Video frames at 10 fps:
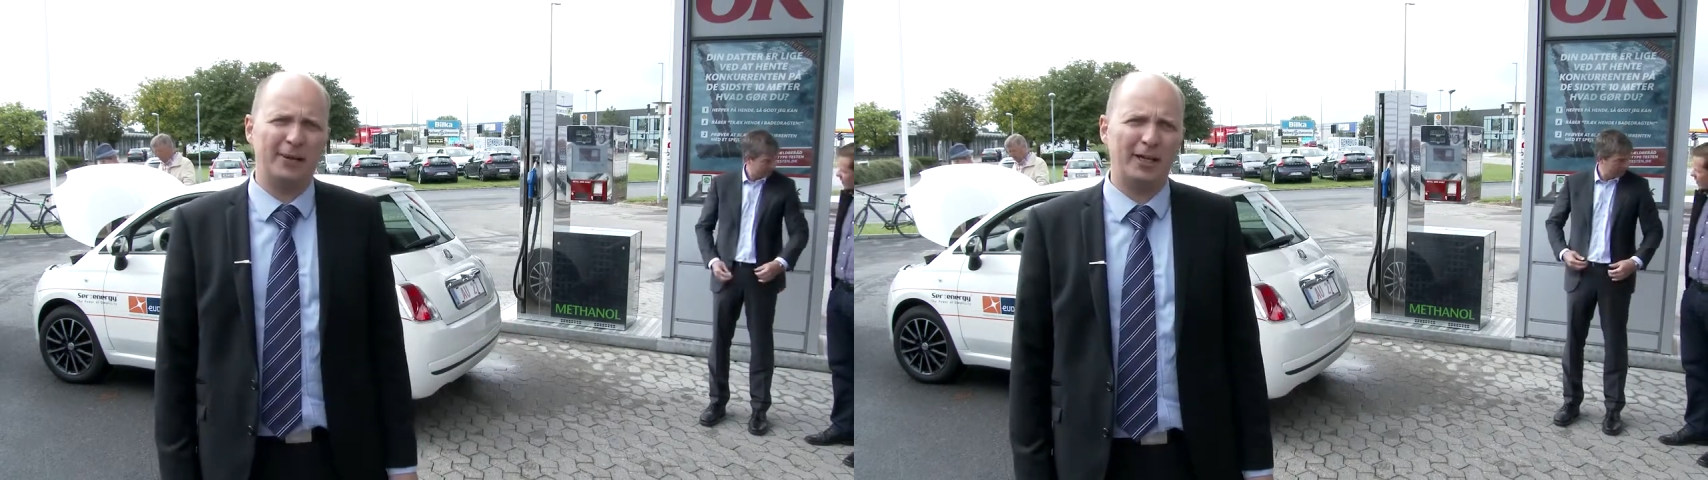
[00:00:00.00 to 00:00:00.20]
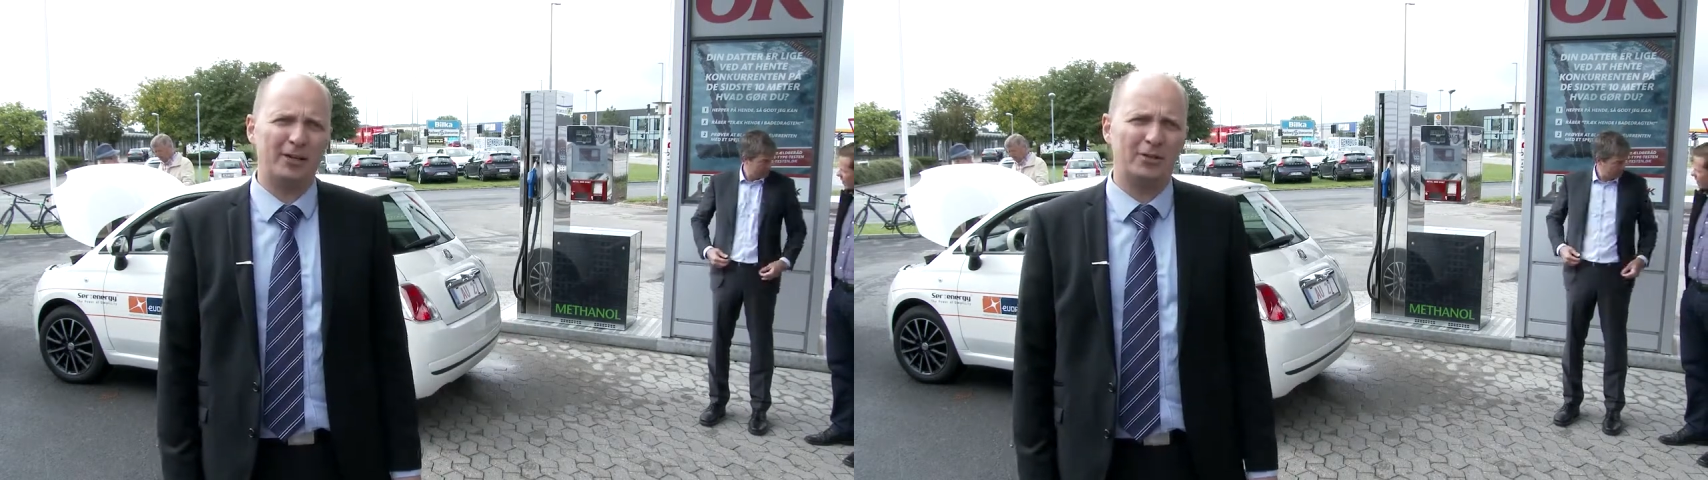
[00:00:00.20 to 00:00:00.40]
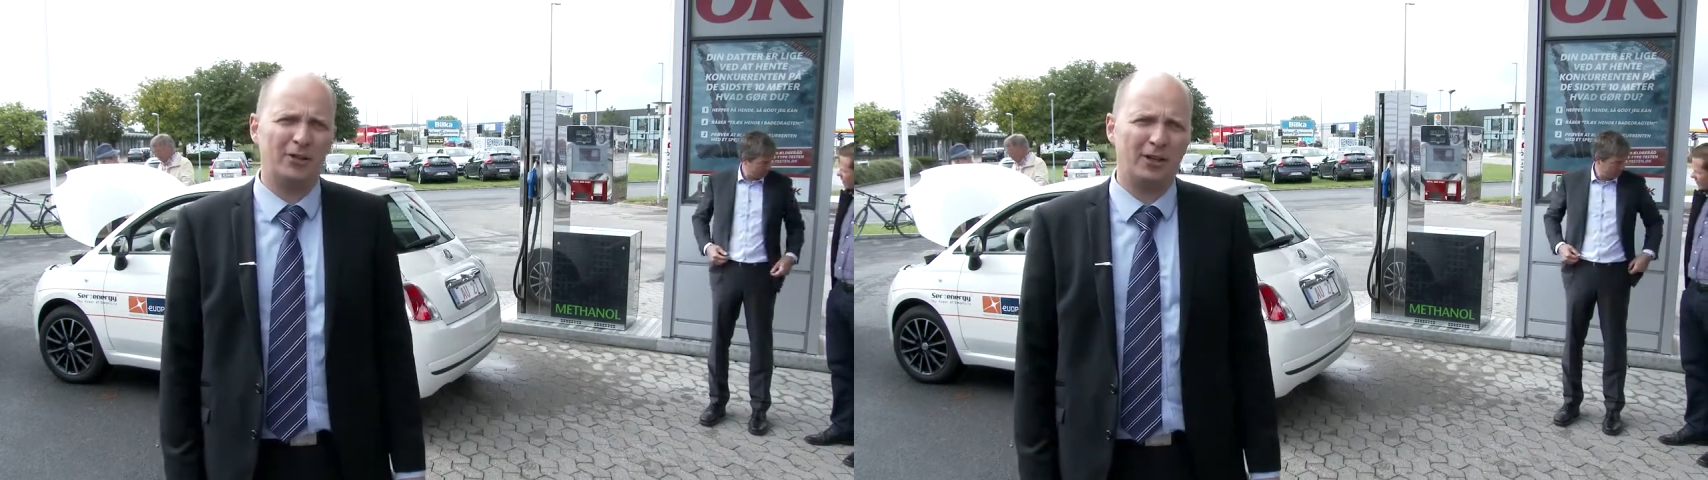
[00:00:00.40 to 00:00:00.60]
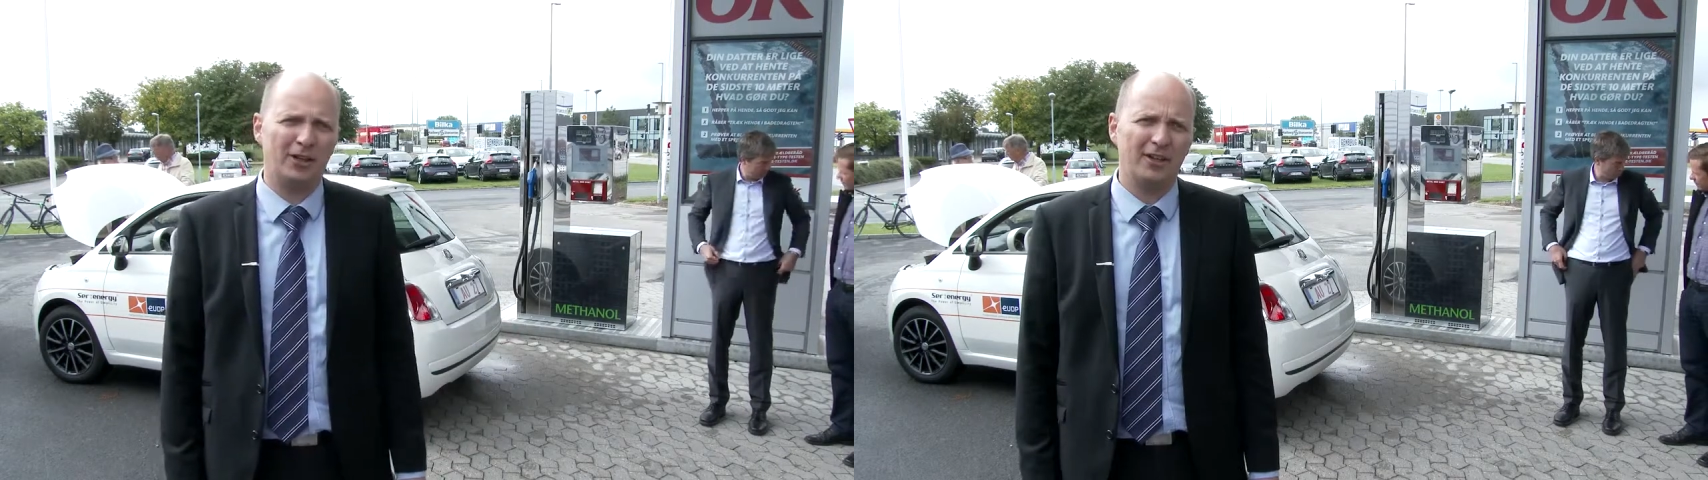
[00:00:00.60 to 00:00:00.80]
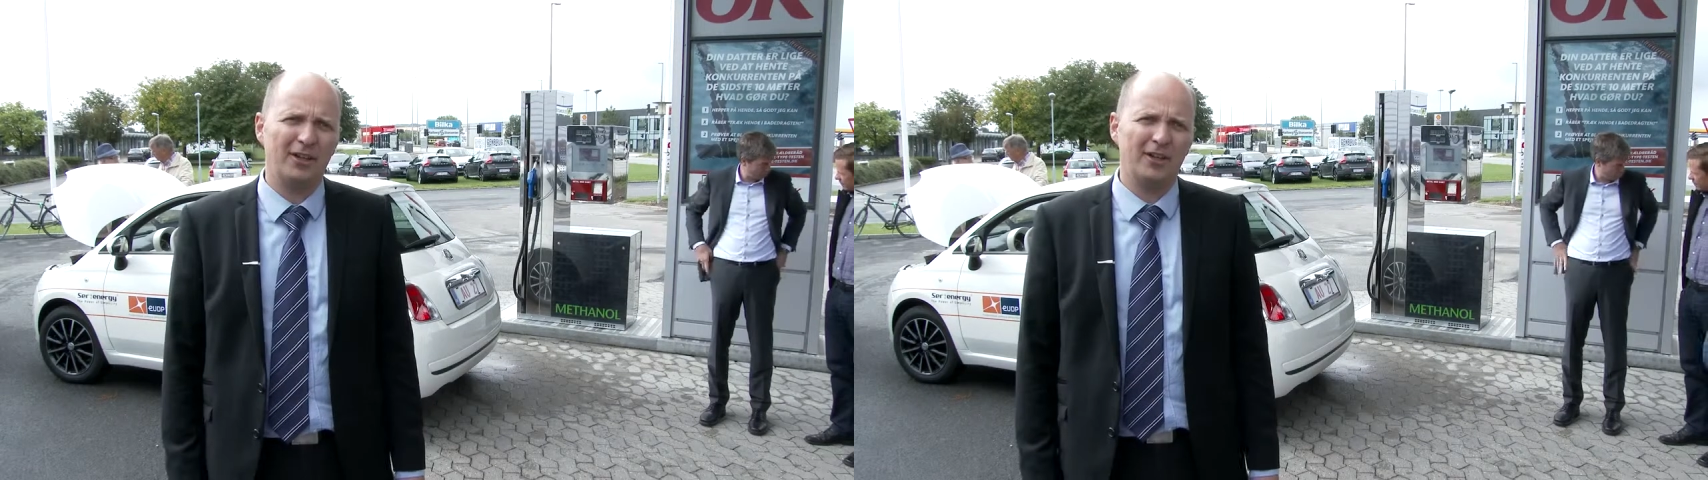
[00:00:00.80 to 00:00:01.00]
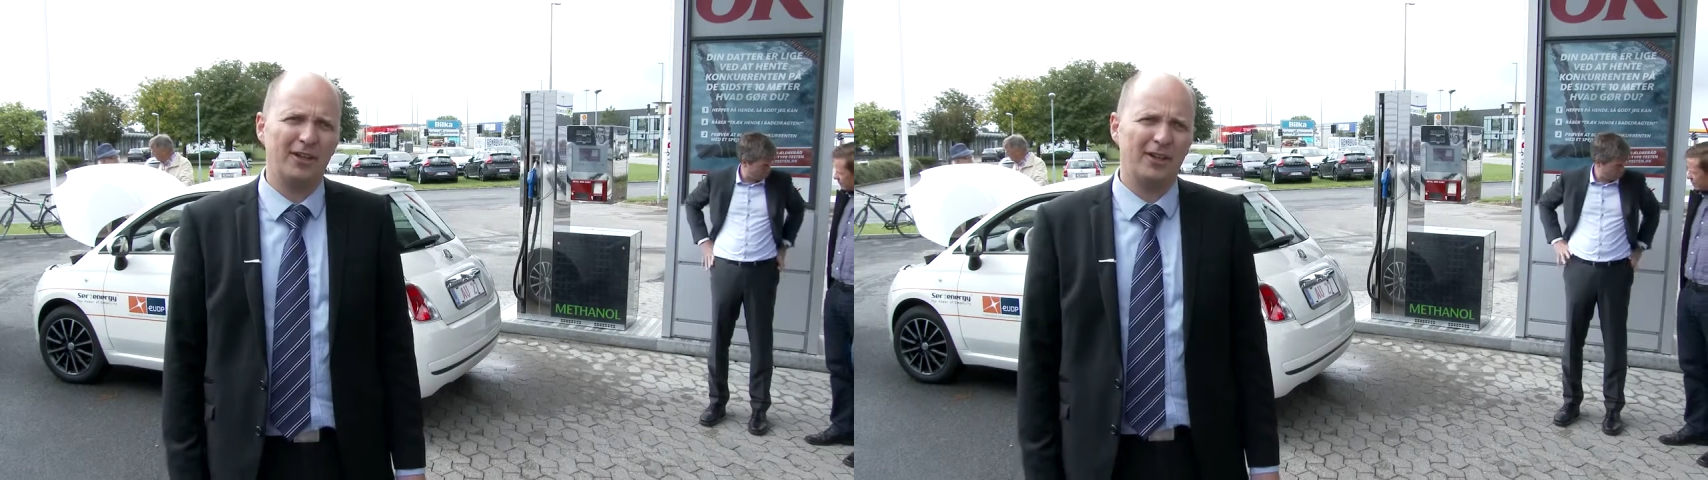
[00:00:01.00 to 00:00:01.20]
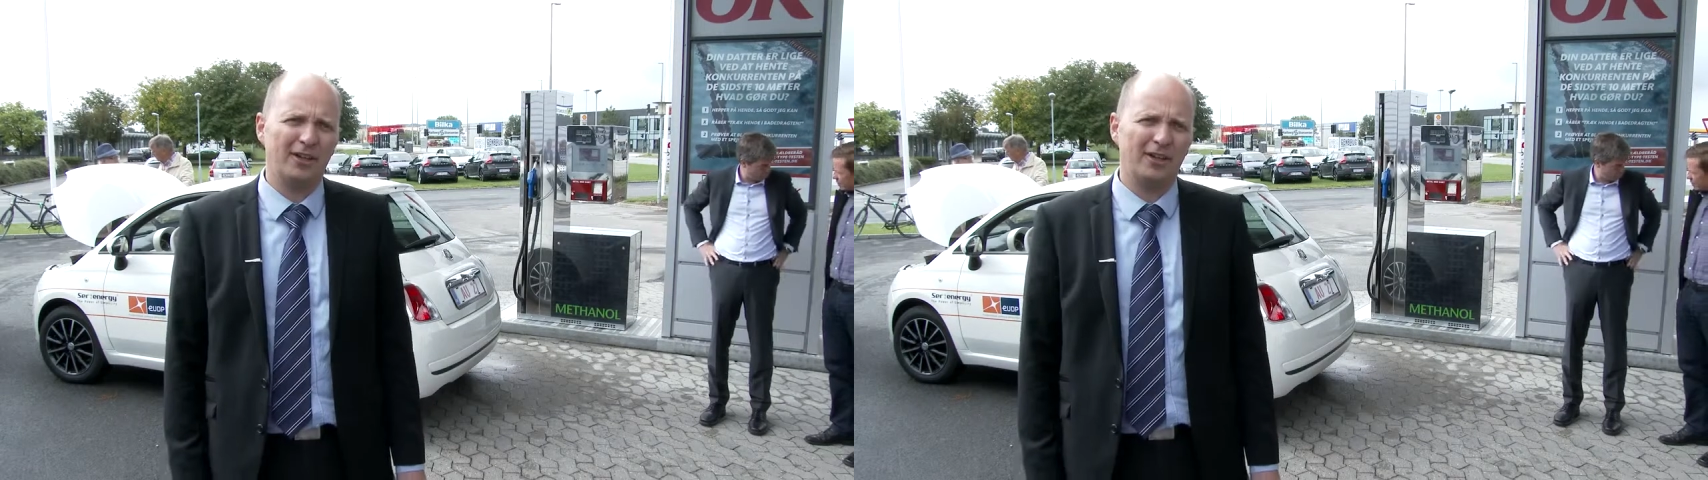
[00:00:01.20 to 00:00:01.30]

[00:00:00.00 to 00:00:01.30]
And it's green because